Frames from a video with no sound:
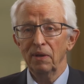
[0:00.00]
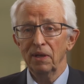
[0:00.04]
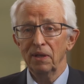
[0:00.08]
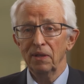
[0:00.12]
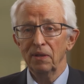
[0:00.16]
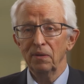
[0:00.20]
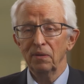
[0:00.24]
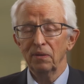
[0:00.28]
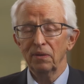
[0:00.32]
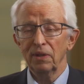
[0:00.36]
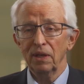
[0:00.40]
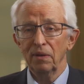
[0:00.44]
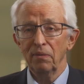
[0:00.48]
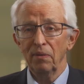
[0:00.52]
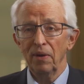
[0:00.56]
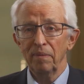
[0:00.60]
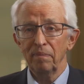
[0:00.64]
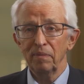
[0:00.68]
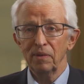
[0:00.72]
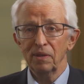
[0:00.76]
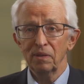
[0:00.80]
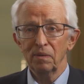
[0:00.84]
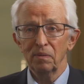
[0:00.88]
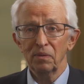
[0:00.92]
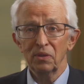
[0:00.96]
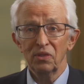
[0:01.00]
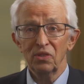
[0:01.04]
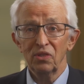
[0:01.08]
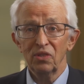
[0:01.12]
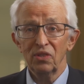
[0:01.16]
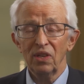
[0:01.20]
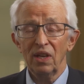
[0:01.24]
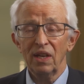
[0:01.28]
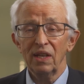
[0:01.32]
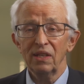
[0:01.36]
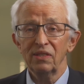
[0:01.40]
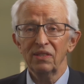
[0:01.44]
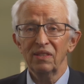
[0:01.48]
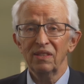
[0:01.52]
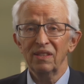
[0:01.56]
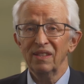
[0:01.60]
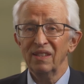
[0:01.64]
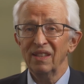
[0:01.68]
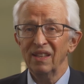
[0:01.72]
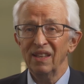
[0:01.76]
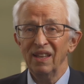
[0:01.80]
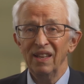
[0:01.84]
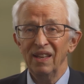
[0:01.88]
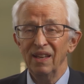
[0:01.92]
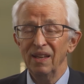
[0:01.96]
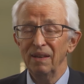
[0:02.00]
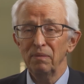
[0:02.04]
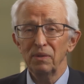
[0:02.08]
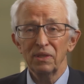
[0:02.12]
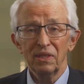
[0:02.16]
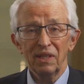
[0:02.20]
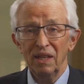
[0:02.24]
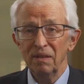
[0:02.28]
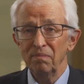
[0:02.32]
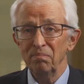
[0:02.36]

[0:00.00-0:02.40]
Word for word: rid of nuclear weapons was just, uh, it was